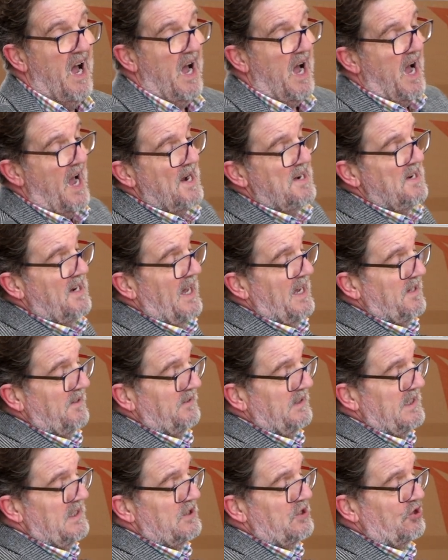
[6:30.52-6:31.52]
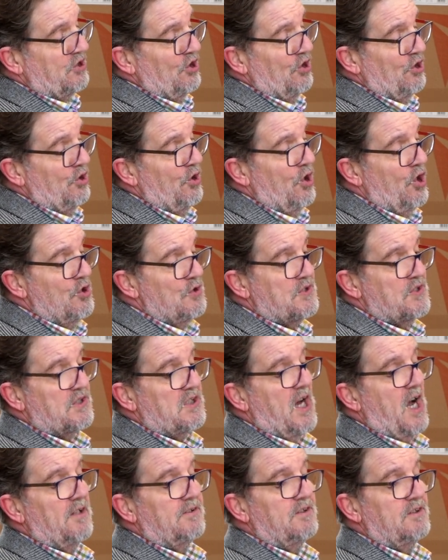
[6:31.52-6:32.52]
unlike these two who
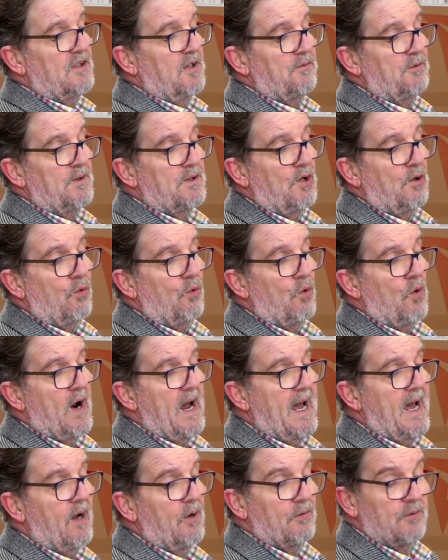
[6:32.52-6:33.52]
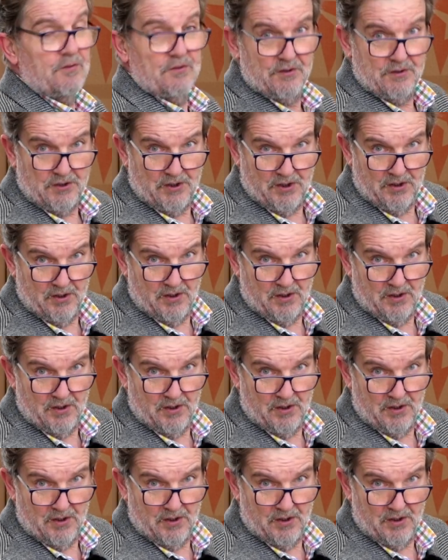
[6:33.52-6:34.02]
started off with a round